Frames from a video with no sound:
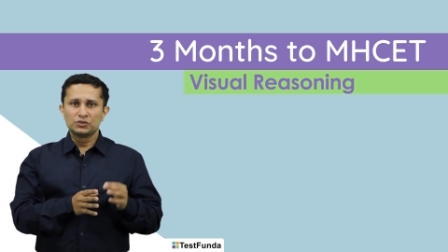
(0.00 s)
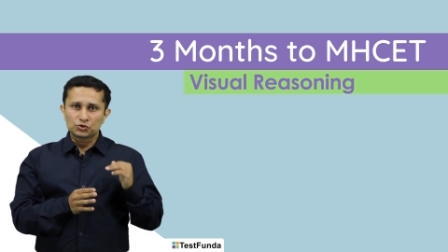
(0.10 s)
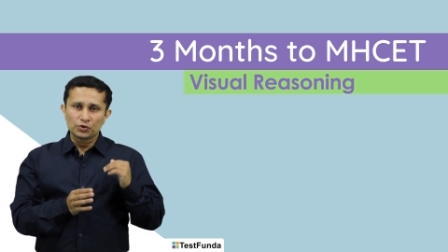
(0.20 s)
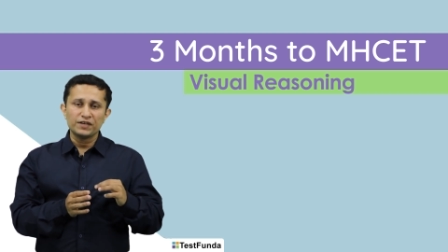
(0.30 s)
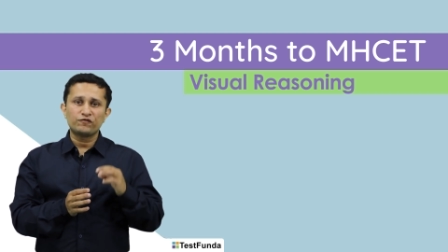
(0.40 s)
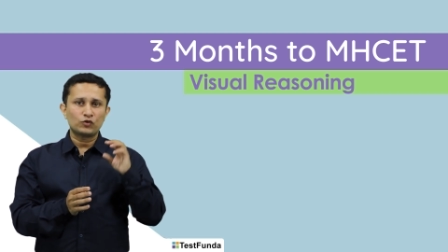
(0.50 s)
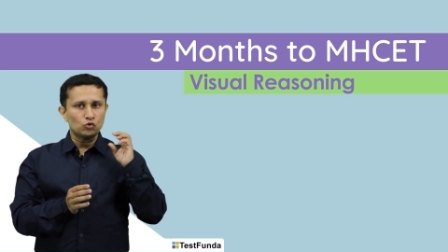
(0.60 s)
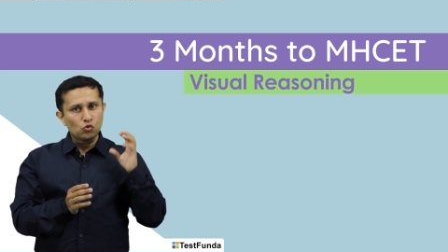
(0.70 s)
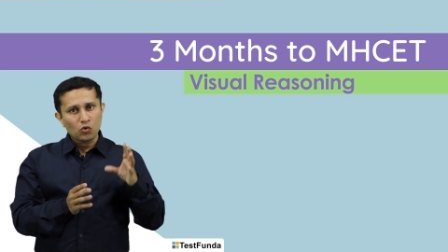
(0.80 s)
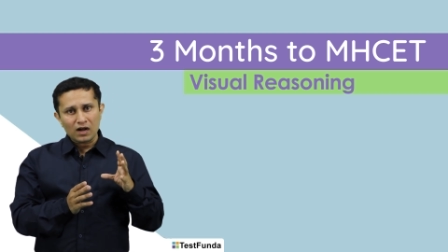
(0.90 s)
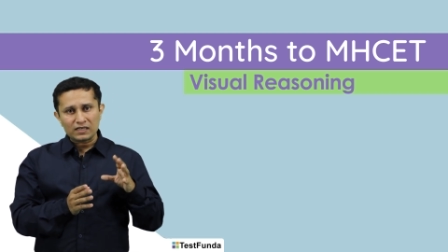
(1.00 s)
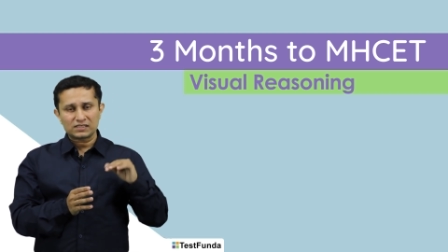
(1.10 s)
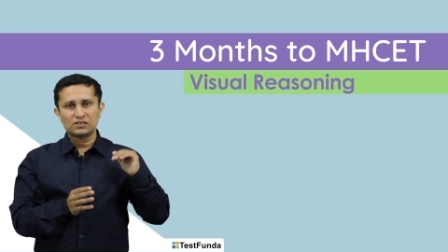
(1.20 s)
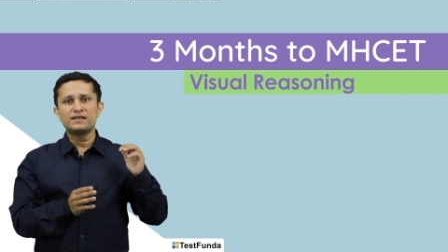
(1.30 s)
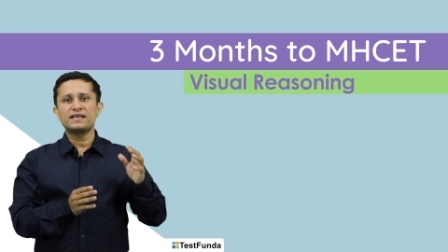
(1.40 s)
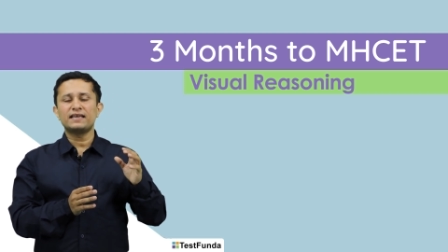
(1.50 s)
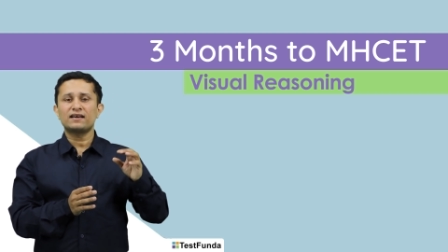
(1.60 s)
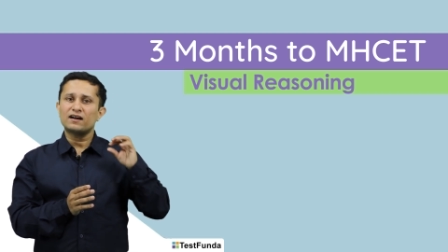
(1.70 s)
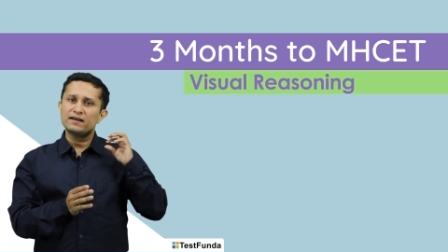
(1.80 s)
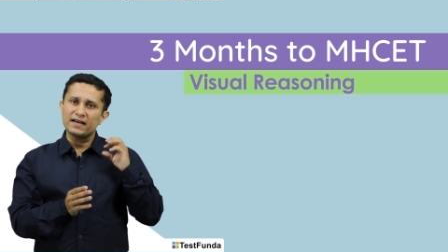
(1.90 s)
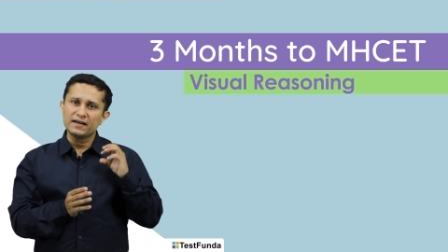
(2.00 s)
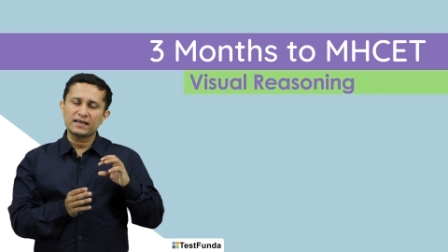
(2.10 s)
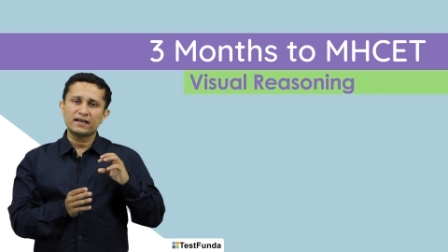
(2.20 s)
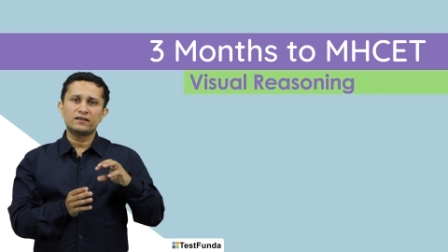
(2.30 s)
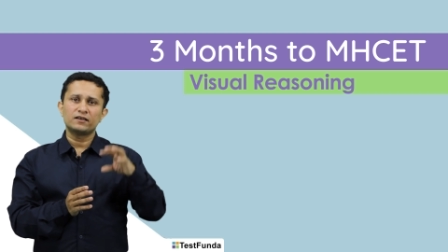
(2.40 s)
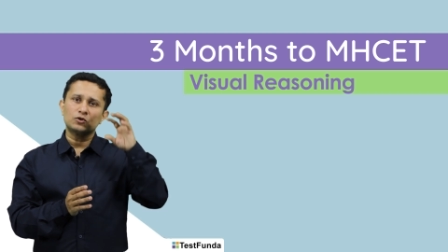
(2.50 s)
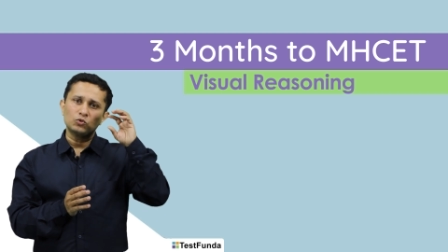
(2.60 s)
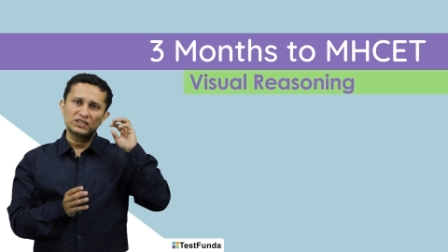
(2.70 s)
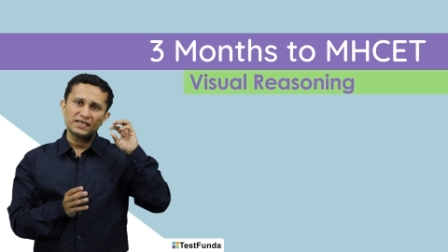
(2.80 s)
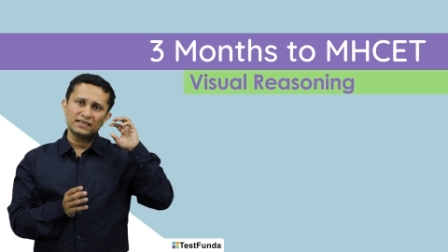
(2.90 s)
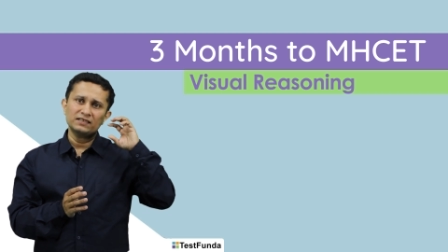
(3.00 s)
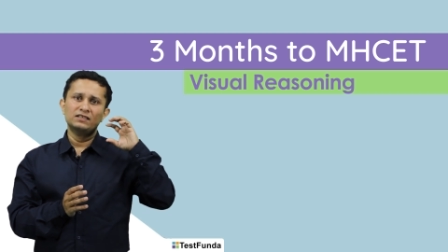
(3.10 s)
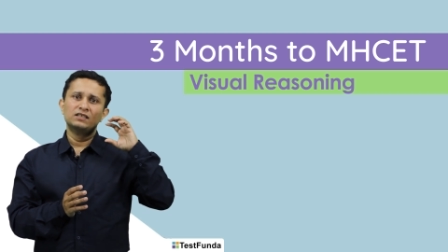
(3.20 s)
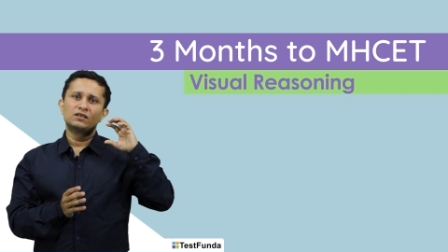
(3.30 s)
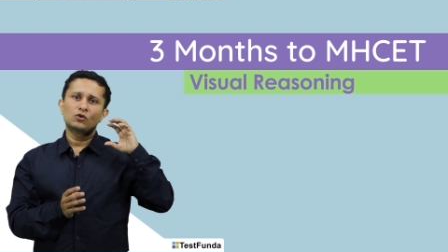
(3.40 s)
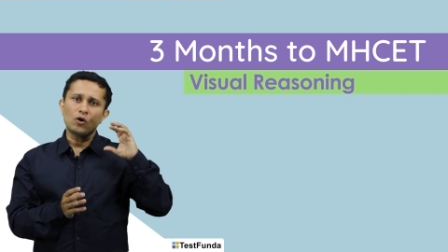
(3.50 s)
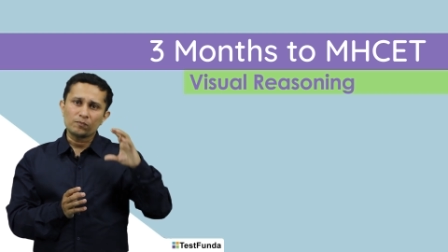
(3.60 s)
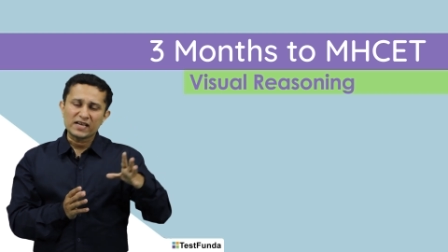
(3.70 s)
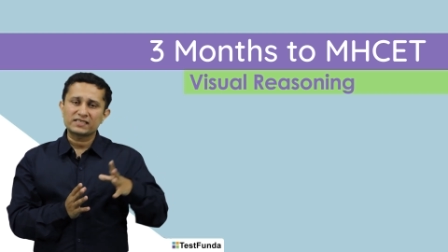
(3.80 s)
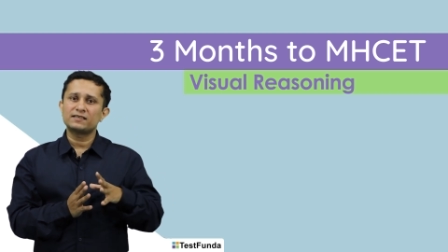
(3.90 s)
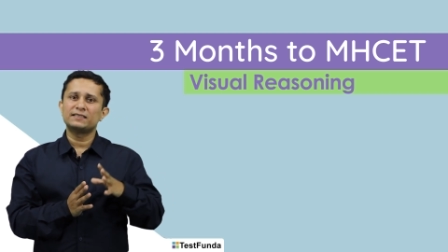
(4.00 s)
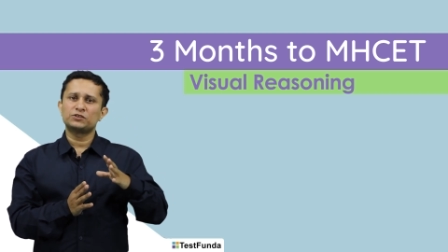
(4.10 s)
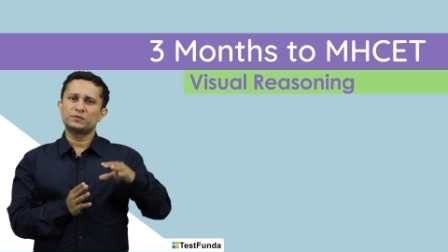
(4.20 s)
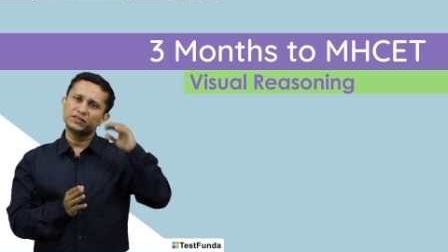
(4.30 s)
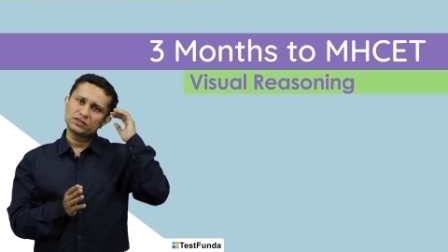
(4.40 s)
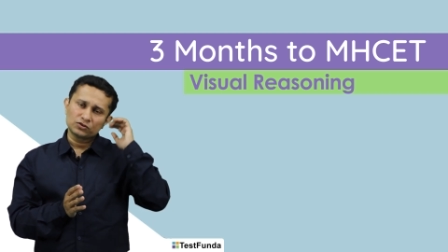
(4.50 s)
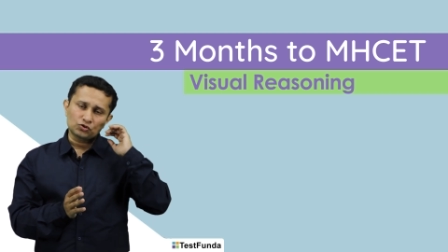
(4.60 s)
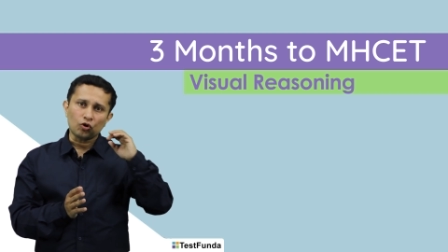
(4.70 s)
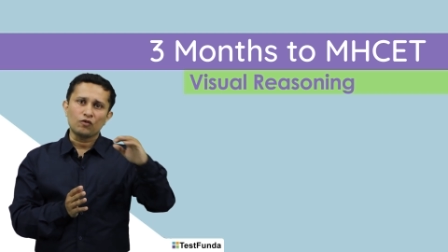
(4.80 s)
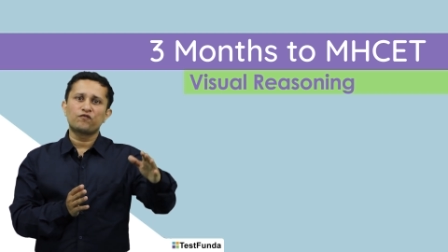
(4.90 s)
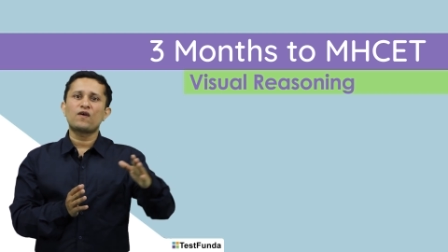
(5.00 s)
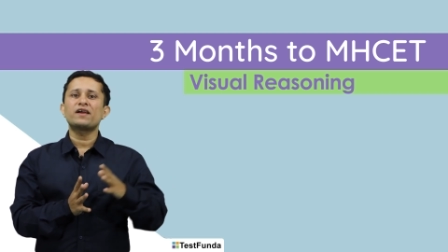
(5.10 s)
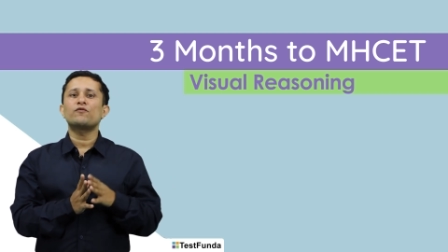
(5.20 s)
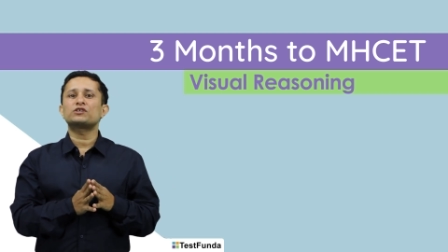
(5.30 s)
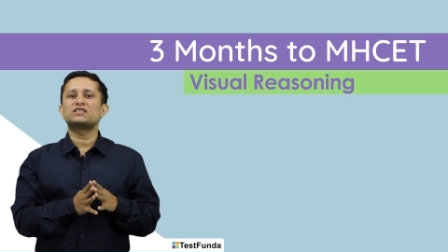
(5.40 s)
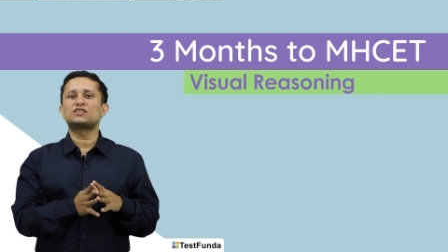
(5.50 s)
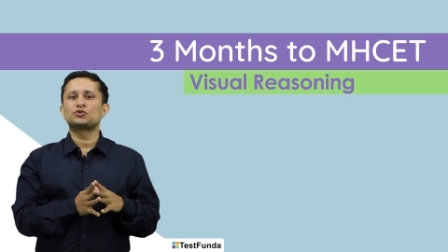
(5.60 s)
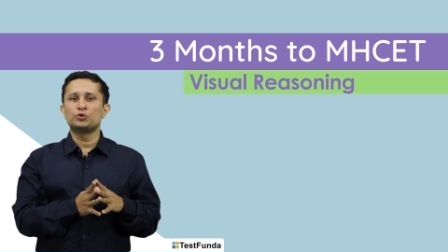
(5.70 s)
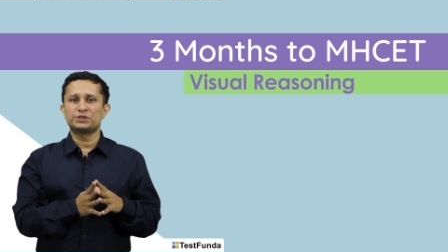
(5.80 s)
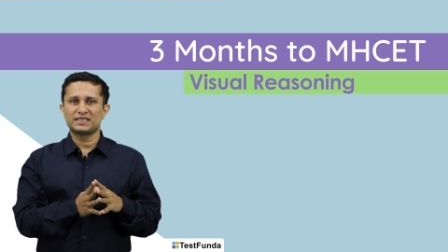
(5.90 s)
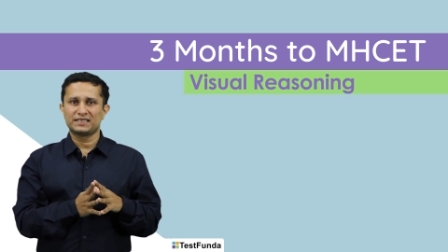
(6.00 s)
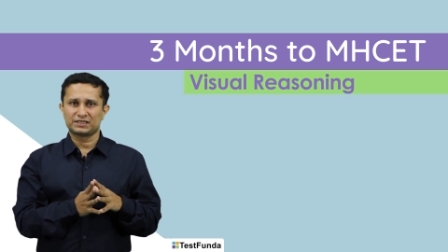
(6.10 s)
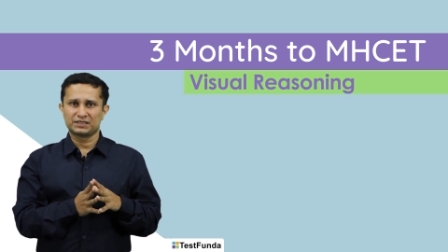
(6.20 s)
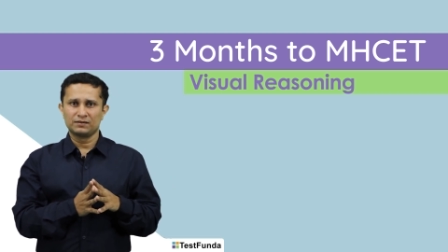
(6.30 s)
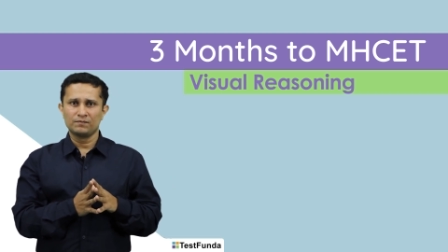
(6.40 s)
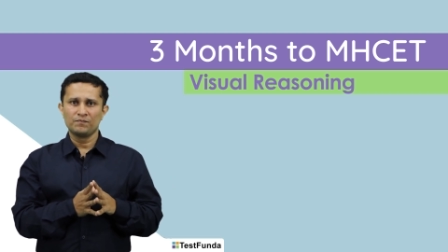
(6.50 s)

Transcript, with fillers: So, if 2 hours a day are dedicated to say complex arrangements, solve 5 or 6 good sets.